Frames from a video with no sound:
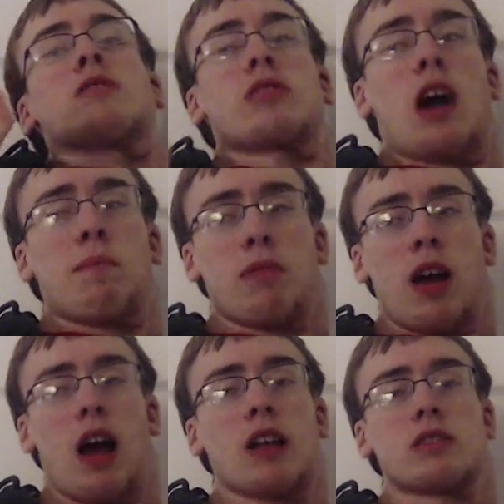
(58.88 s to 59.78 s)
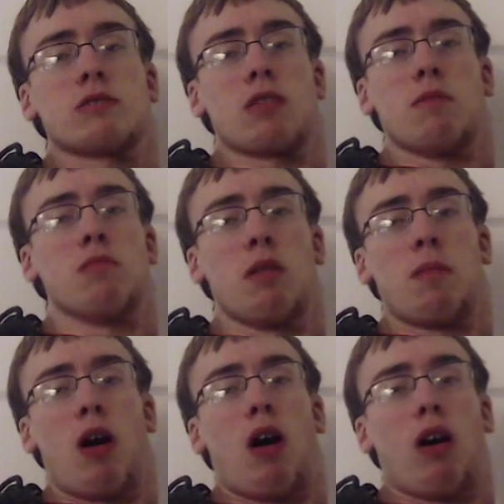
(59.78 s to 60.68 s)
Chopper had the Rumble
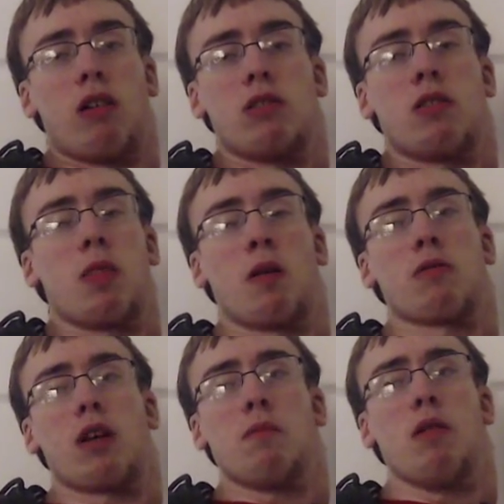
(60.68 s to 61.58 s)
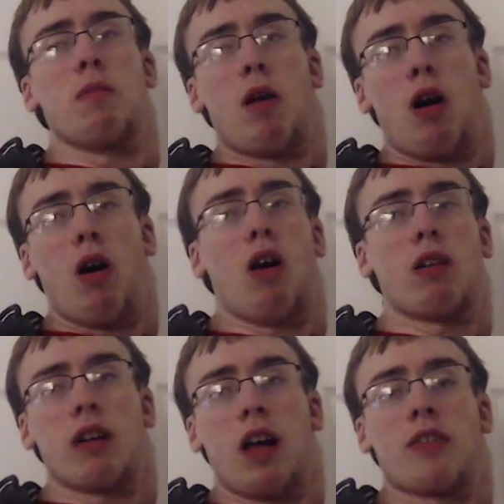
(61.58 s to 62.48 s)
Ball. The Rumble Ball
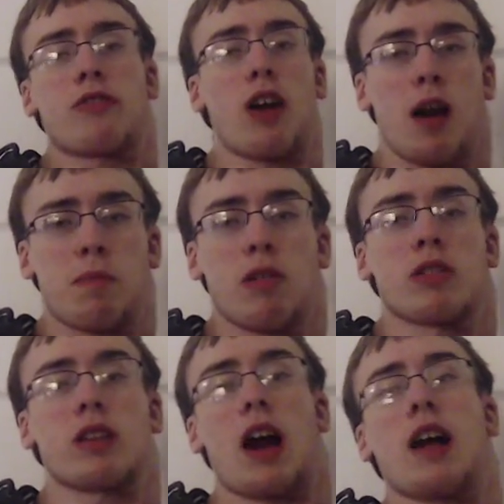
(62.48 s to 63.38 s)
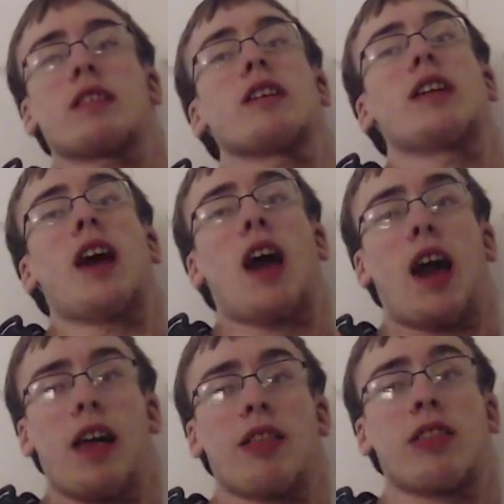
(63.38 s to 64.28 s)
allows Chopper to actually
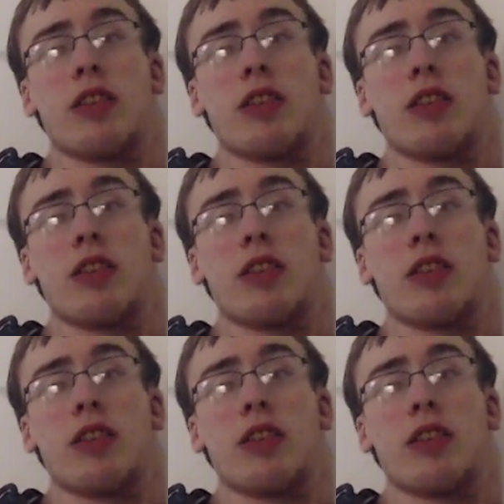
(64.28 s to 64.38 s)
enhance